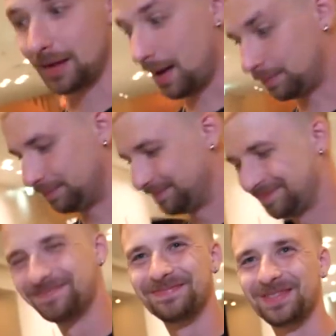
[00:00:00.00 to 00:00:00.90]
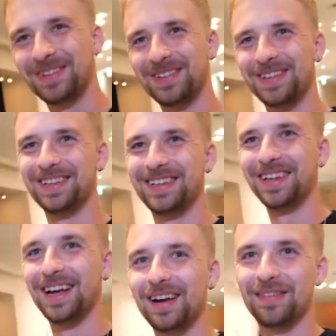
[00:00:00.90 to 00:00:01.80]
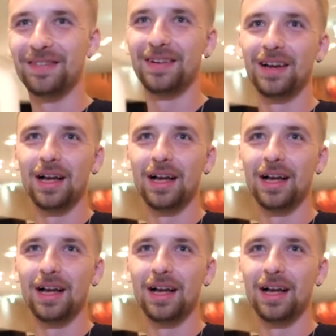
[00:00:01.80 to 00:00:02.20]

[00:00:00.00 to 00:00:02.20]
Yeah. It's same price. How much it cost?